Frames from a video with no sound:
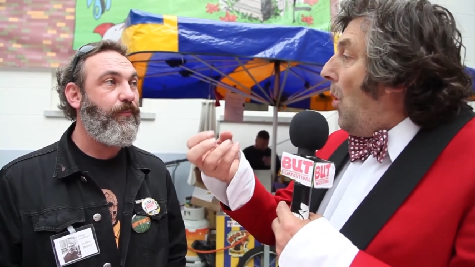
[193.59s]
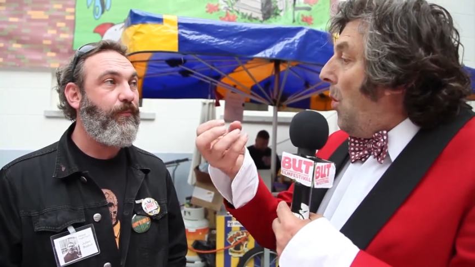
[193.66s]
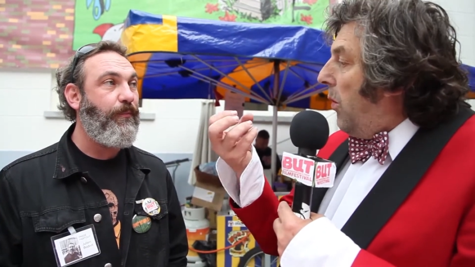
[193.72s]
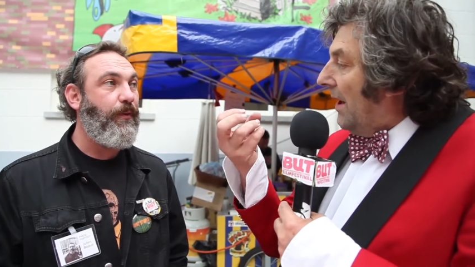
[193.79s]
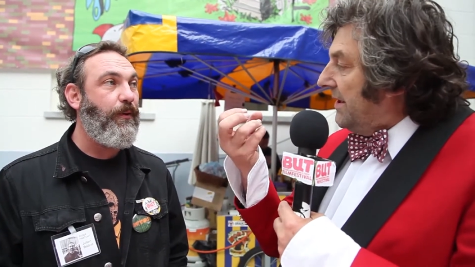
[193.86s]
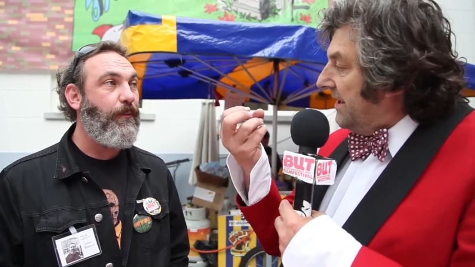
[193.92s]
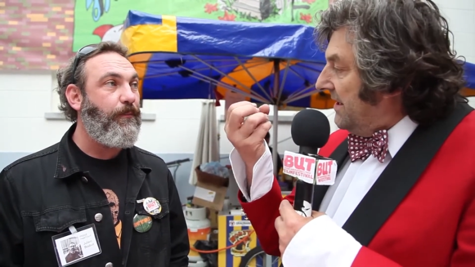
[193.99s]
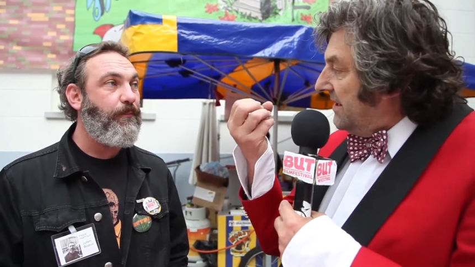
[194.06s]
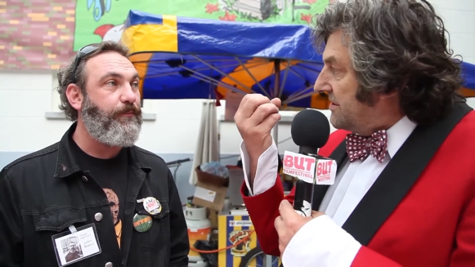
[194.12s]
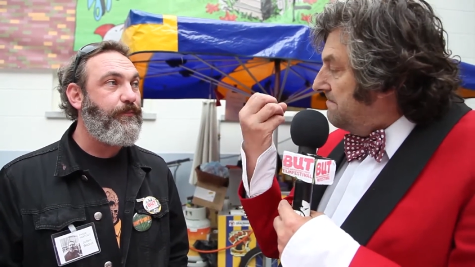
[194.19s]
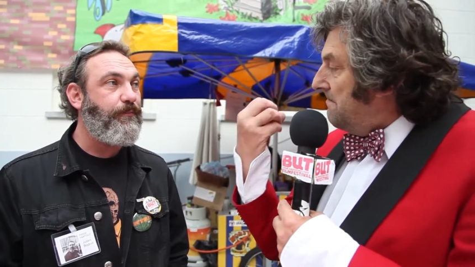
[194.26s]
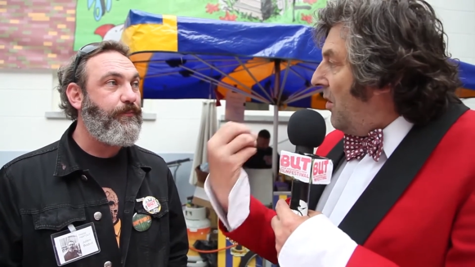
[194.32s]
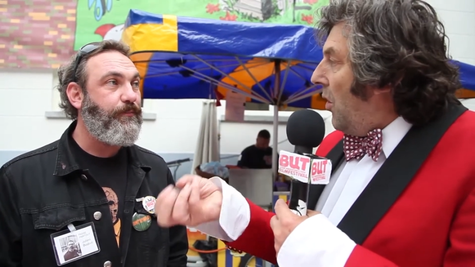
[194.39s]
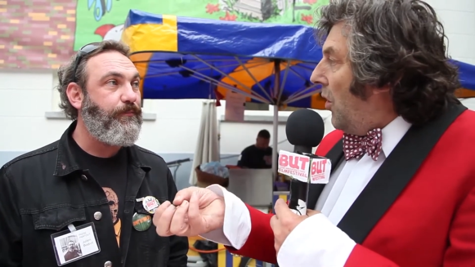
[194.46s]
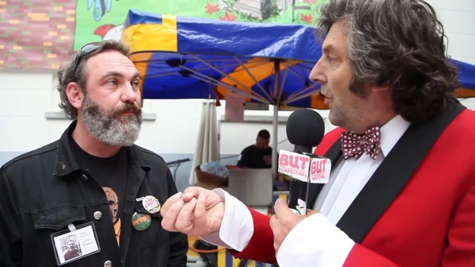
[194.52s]
Speaker 1: what is
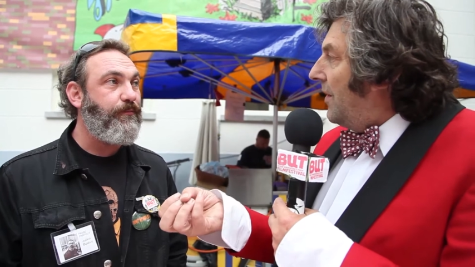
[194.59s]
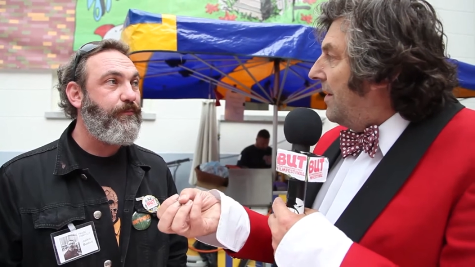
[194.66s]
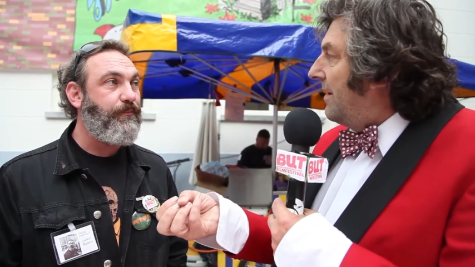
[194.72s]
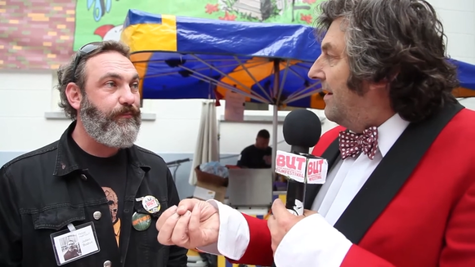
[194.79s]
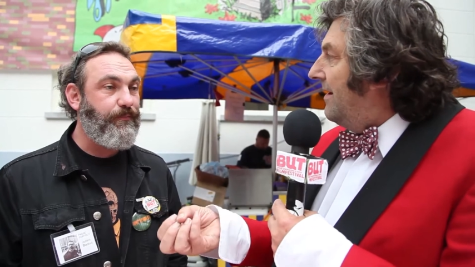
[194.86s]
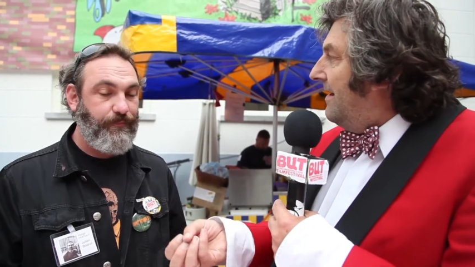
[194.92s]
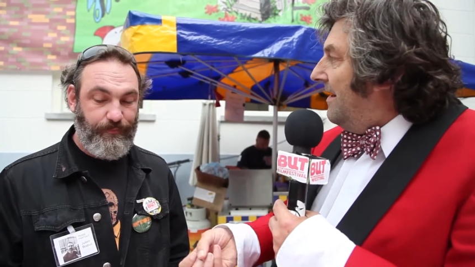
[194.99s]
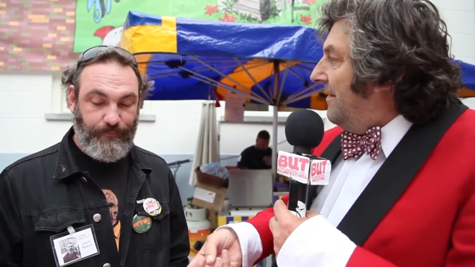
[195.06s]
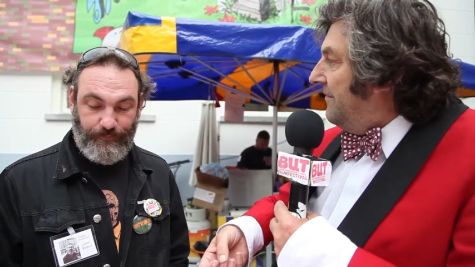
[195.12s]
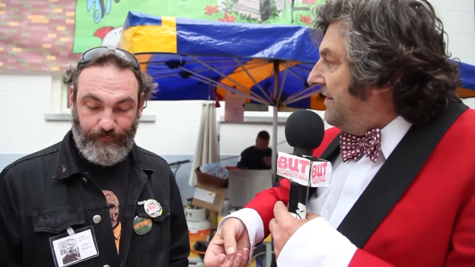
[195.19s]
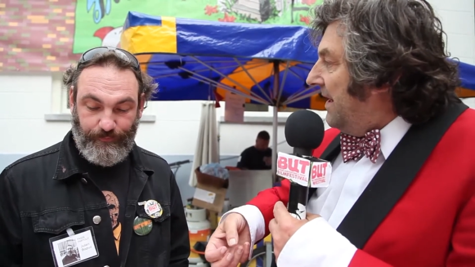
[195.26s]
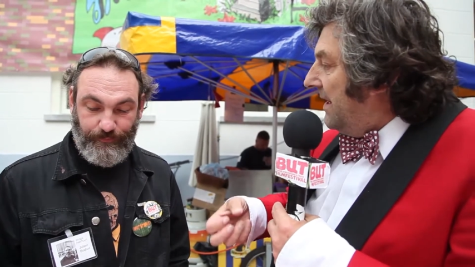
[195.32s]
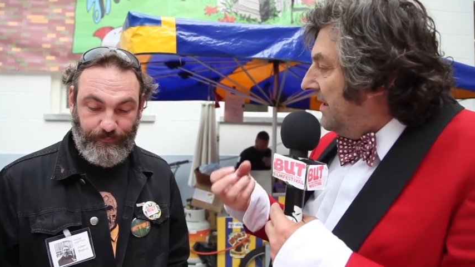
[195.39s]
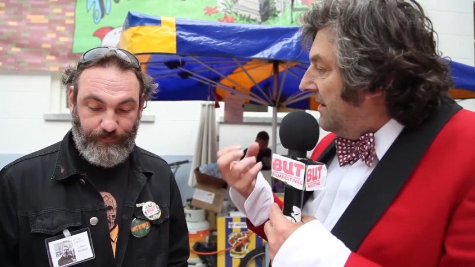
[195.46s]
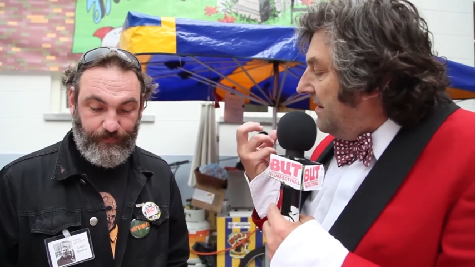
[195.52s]
more
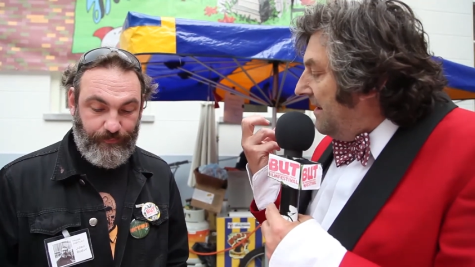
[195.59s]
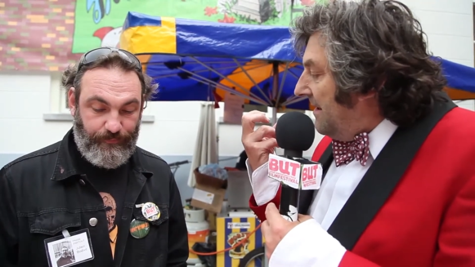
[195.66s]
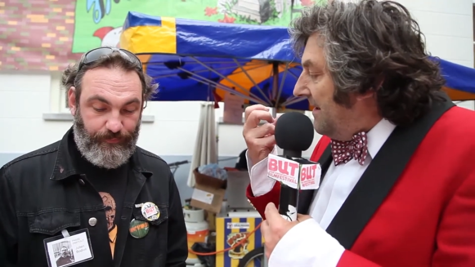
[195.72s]
than